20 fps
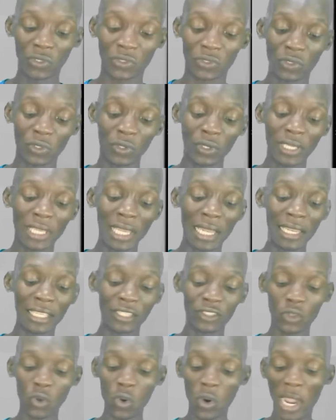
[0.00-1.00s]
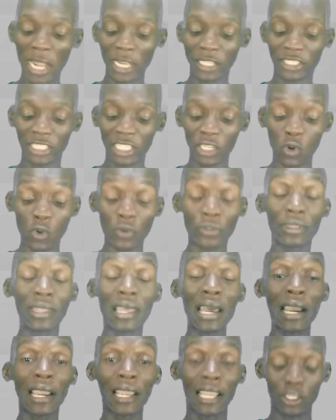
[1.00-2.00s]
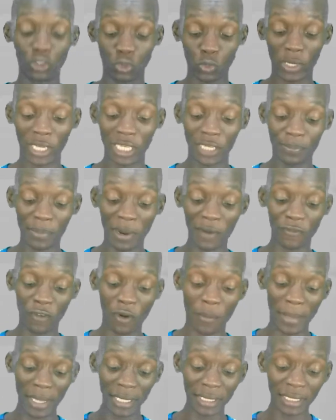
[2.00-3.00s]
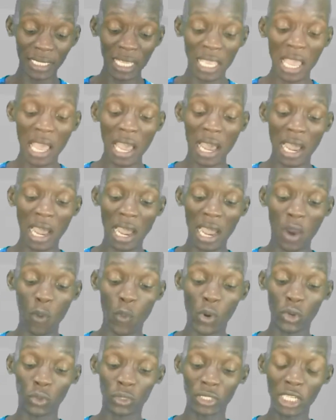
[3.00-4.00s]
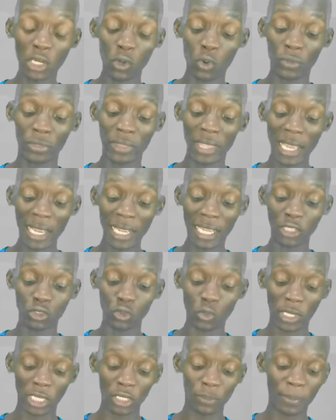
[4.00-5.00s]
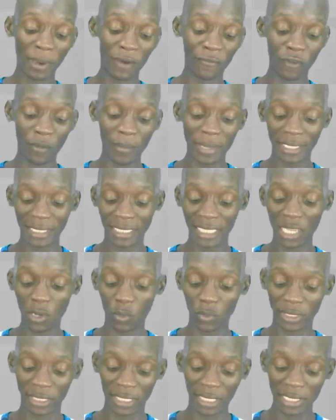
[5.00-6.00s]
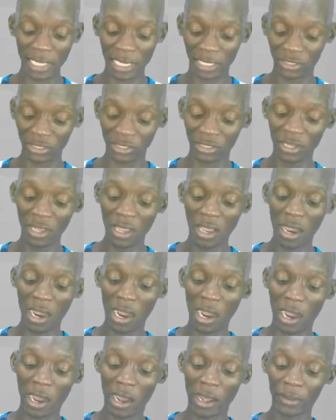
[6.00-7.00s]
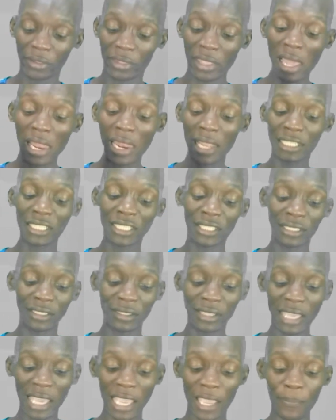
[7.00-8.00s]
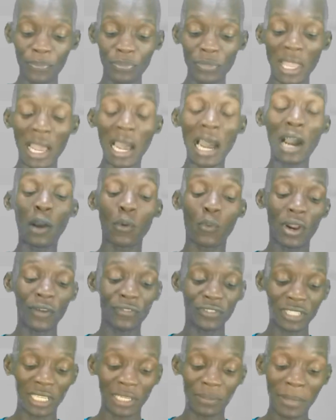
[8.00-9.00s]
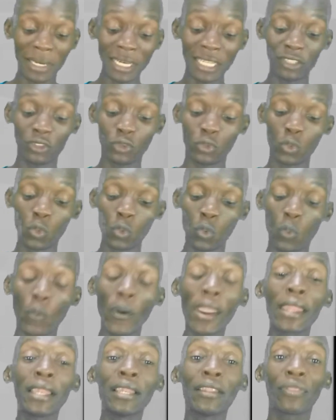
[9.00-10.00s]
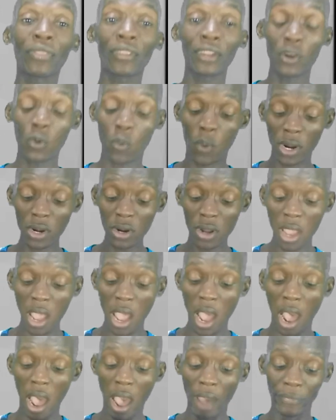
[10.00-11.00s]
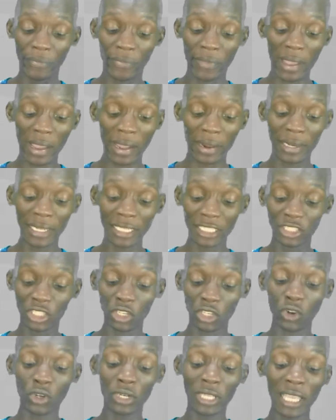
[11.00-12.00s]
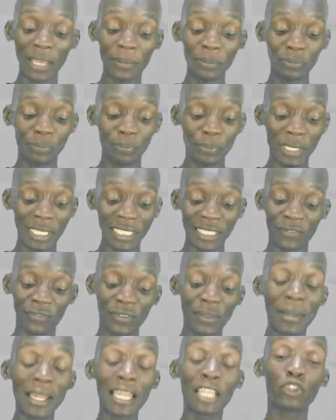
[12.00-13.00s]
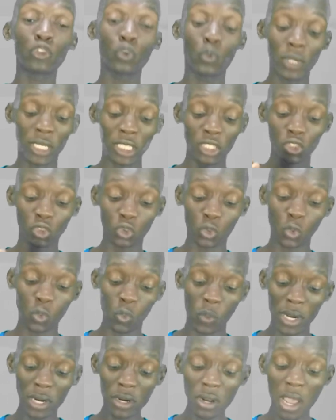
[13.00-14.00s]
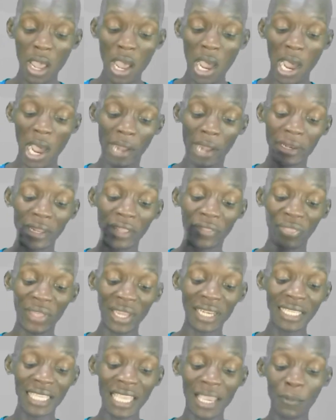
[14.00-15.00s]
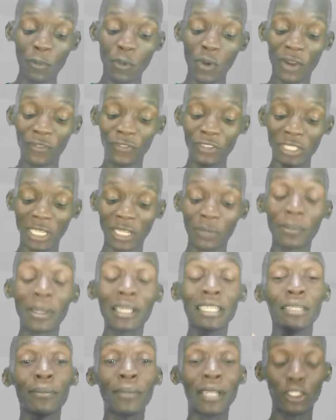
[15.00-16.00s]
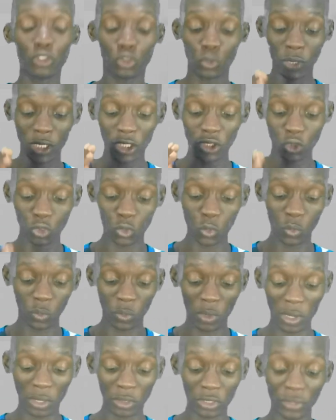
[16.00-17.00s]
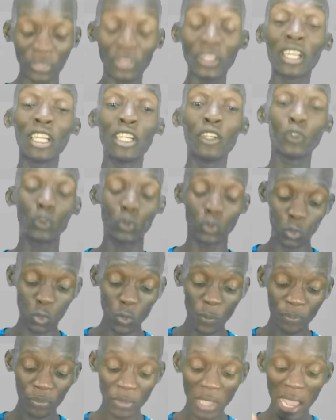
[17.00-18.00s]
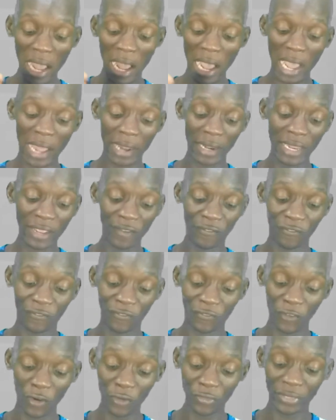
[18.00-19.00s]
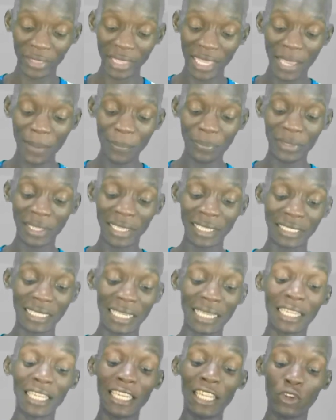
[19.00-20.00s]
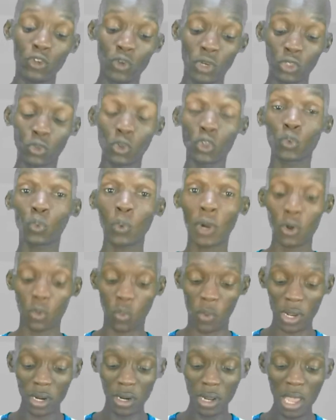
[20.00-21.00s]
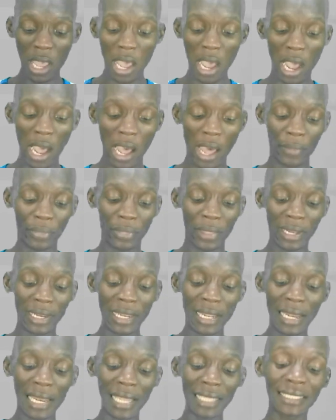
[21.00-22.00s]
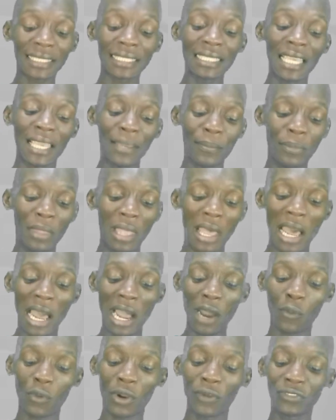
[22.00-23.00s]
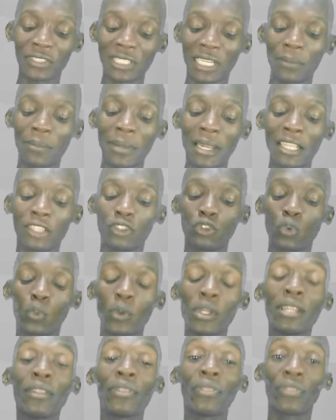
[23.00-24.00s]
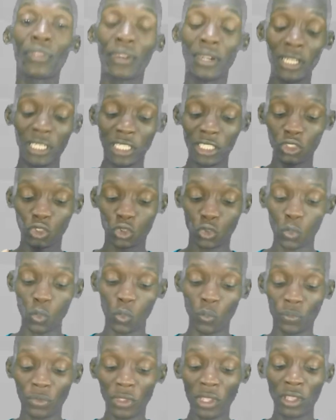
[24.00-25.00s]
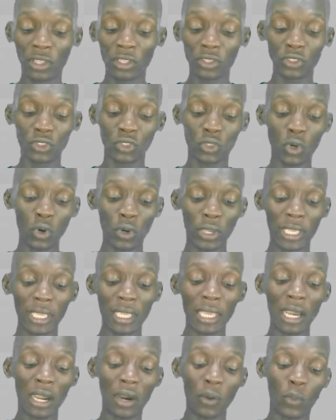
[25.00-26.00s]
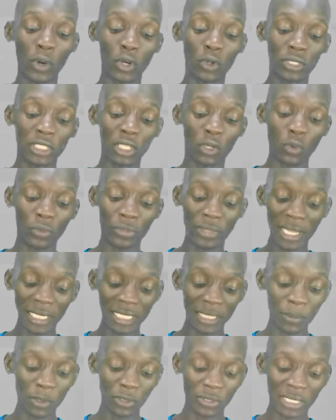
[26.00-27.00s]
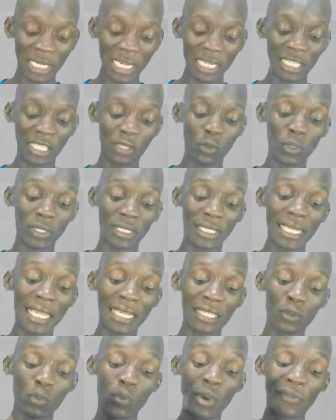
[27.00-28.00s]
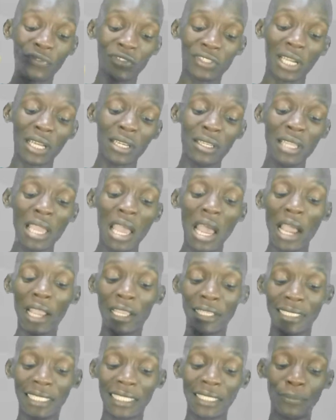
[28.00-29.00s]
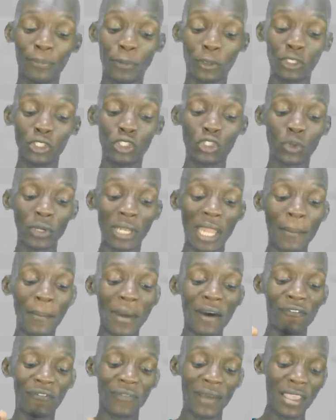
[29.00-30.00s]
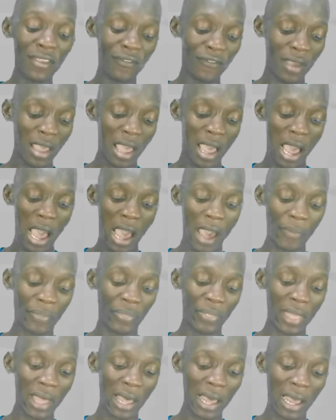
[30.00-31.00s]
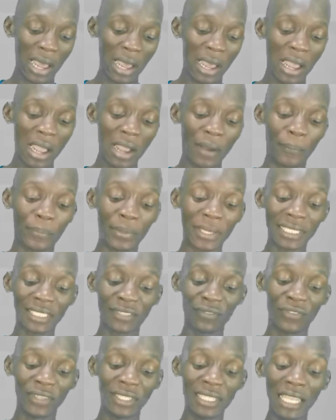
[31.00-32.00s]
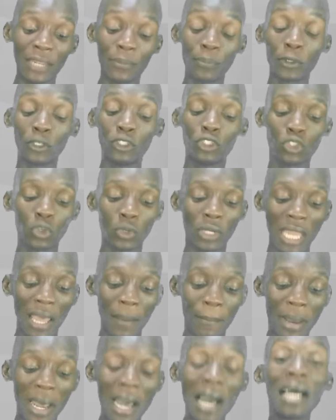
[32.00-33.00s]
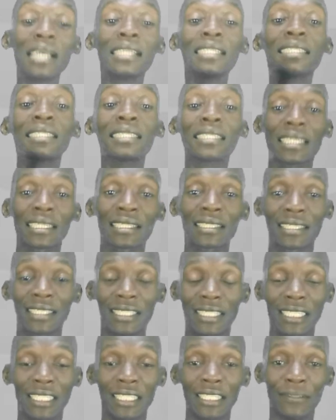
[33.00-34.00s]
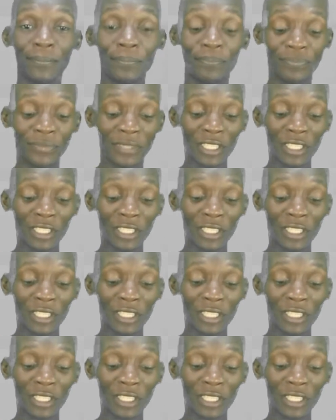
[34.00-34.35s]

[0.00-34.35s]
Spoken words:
So here let's go and check on their head-to-head performance. When we check on their head-to-head performance here, we see that their last game, Graph Chart managed to win 3-1, and the second game PSV managed to win 2-1. The third game Graph Chart managed to win 3-2. The fourth game it ended a draw, it was 1-1, and the last game Graph Chart managed to win 3-2. So here when we check on their table standing, we see that Graph Chart is in position number 5 and PSV in position number 16.